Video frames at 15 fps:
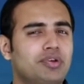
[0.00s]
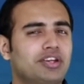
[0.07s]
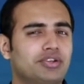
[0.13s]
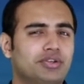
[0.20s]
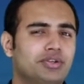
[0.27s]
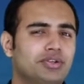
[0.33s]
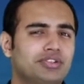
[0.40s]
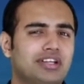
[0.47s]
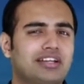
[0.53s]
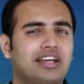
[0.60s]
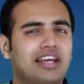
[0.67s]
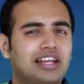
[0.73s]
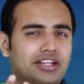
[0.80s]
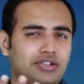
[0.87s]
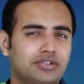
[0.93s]
know that
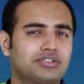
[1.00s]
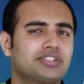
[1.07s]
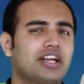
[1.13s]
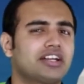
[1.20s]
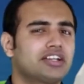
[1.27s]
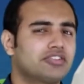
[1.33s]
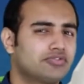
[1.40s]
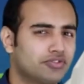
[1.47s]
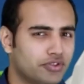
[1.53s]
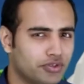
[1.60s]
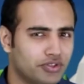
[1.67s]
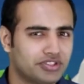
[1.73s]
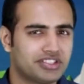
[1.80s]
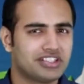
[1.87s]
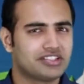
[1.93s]
electrostatic
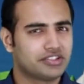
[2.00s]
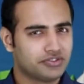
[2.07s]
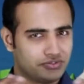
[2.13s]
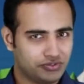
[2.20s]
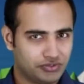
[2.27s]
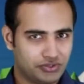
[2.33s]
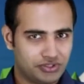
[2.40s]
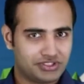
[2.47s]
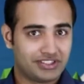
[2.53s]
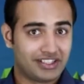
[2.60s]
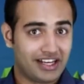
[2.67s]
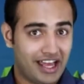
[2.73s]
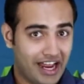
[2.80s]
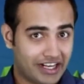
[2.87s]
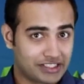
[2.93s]
force is the force that
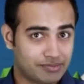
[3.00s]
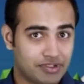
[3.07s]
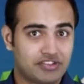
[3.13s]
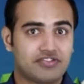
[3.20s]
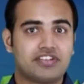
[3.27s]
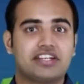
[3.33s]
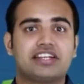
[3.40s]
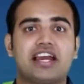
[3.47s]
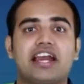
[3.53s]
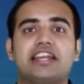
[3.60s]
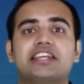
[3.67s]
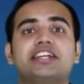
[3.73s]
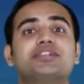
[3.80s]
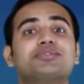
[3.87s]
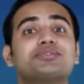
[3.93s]
acts between
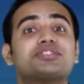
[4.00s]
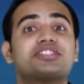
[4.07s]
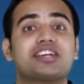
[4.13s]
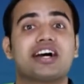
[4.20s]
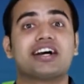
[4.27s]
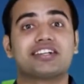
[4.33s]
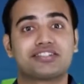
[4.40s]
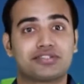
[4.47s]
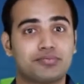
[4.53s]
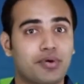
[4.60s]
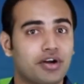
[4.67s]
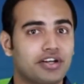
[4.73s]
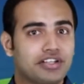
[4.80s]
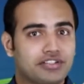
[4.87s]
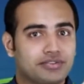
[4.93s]
any two charged
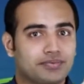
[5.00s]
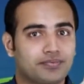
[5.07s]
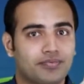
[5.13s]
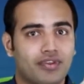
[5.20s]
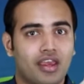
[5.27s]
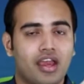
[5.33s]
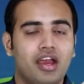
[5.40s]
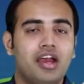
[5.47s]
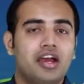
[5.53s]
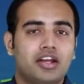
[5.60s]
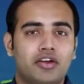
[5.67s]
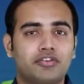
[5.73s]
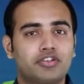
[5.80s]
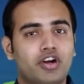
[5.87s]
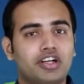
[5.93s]
bodies. Now,
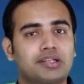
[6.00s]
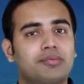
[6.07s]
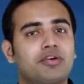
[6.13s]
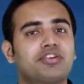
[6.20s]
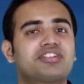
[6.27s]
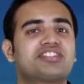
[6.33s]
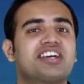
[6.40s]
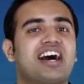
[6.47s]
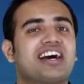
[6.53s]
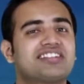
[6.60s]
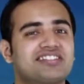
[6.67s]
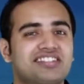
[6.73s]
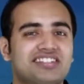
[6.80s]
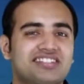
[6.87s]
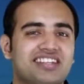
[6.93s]
we talked about
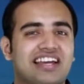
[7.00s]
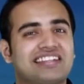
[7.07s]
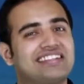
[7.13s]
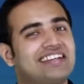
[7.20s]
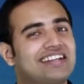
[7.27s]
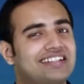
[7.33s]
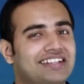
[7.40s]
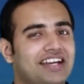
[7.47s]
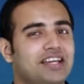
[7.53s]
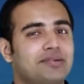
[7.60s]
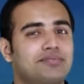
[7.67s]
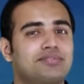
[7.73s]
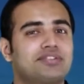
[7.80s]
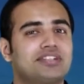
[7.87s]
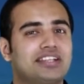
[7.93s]
charges and their
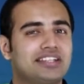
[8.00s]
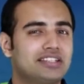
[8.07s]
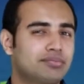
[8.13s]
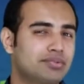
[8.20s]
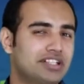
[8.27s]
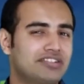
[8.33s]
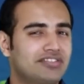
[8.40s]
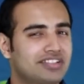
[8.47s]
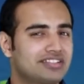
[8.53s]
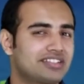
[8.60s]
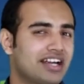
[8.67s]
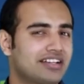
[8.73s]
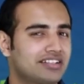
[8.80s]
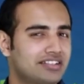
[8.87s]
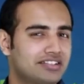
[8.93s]
types in the previous
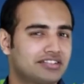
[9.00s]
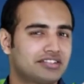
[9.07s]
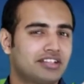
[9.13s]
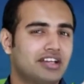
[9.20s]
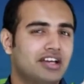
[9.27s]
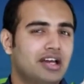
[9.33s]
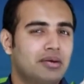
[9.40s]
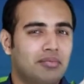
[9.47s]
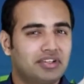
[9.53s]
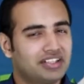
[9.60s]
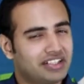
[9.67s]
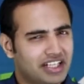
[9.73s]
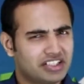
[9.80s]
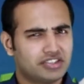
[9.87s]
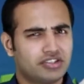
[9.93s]
standards, but in
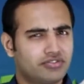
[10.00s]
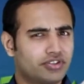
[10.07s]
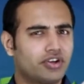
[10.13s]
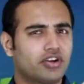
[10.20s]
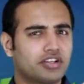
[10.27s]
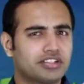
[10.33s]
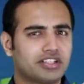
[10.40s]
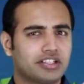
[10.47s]
case you've forgotten